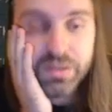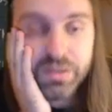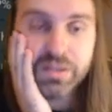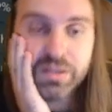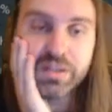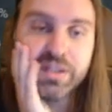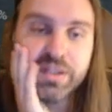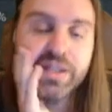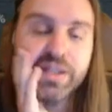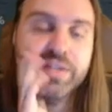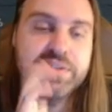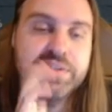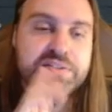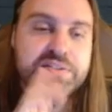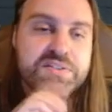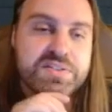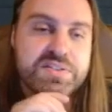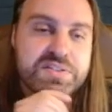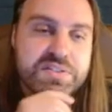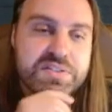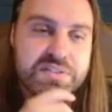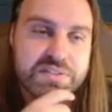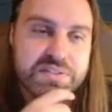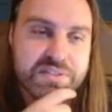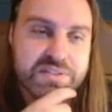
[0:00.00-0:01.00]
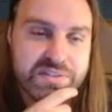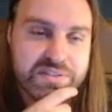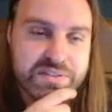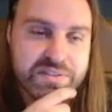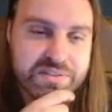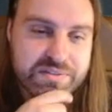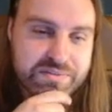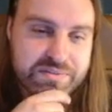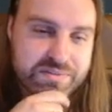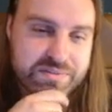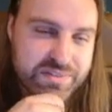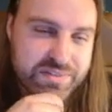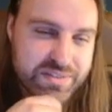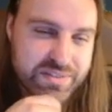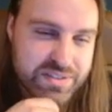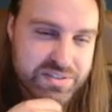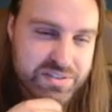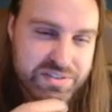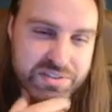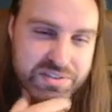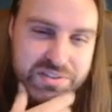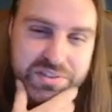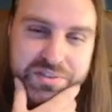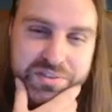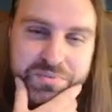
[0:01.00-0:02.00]
Yeah, this is
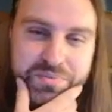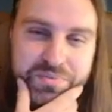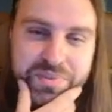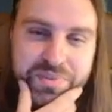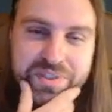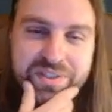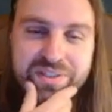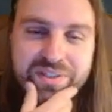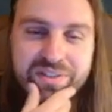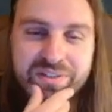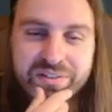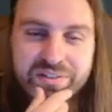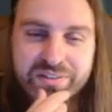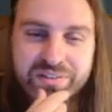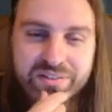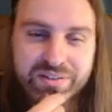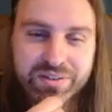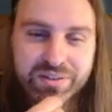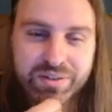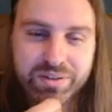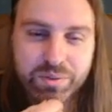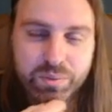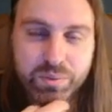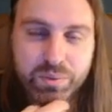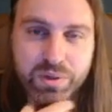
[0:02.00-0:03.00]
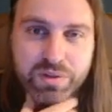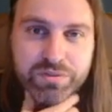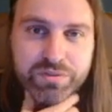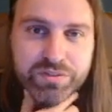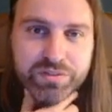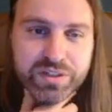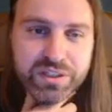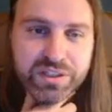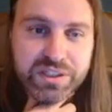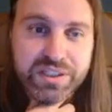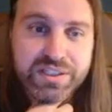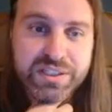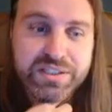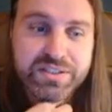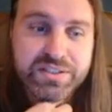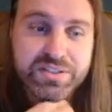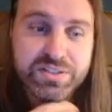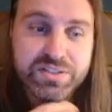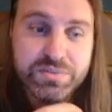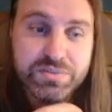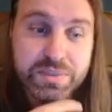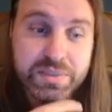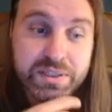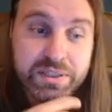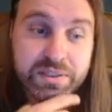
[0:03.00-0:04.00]
gonna be a rough
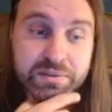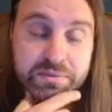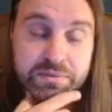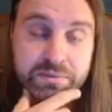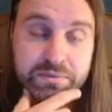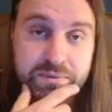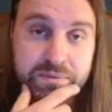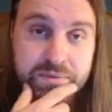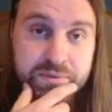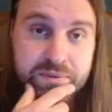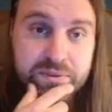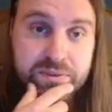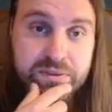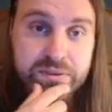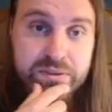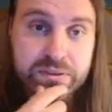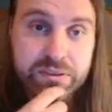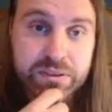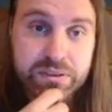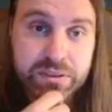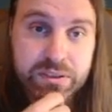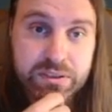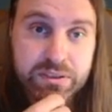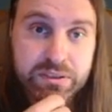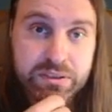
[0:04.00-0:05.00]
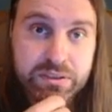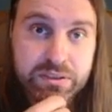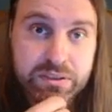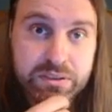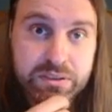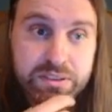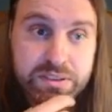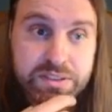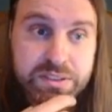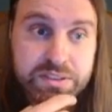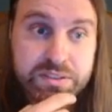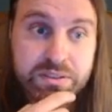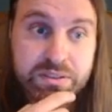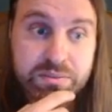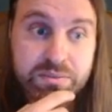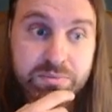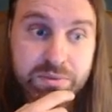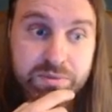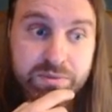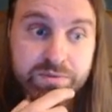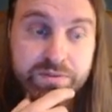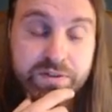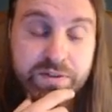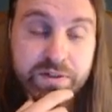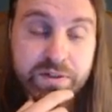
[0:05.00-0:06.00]
cleanse, man. This is gonna be
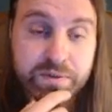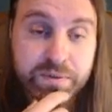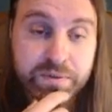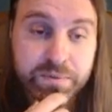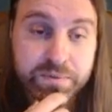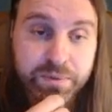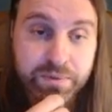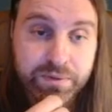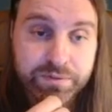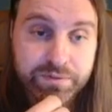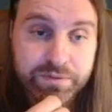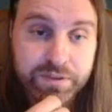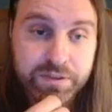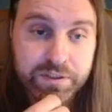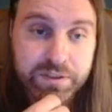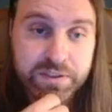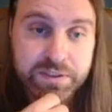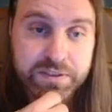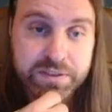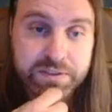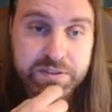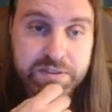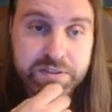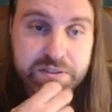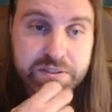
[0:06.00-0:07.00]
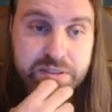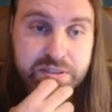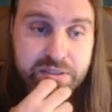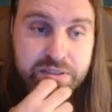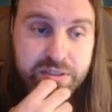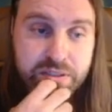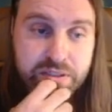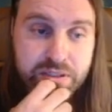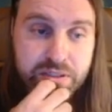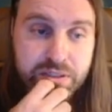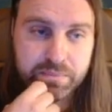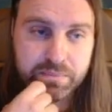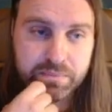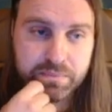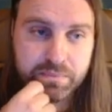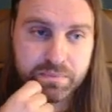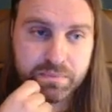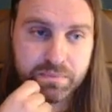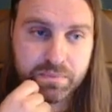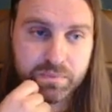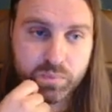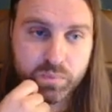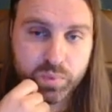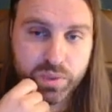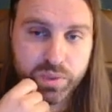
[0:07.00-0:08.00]
a very rough cleanse.
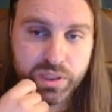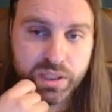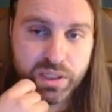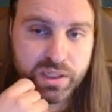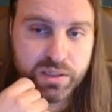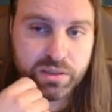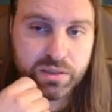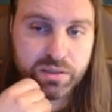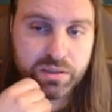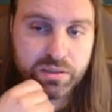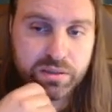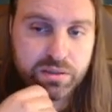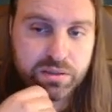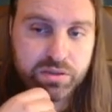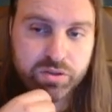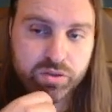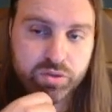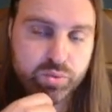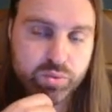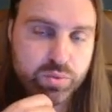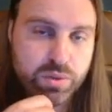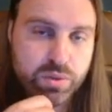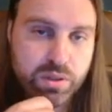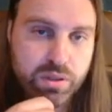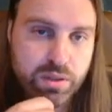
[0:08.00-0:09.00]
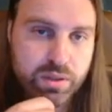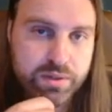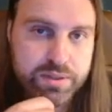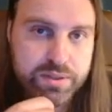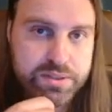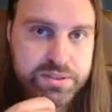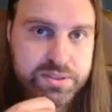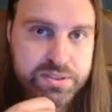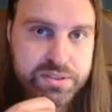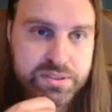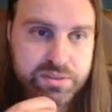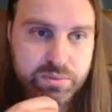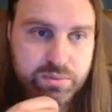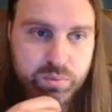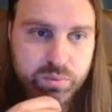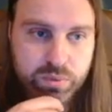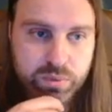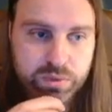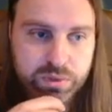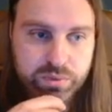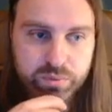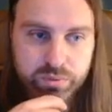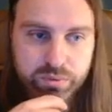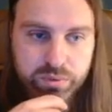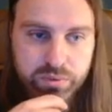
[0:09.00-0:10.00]
We can't do all this in
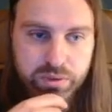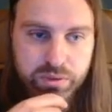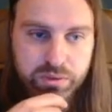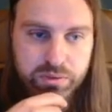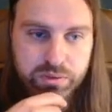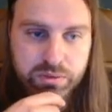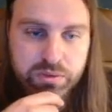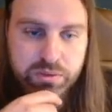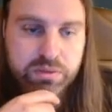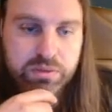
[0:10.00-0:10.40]
one run.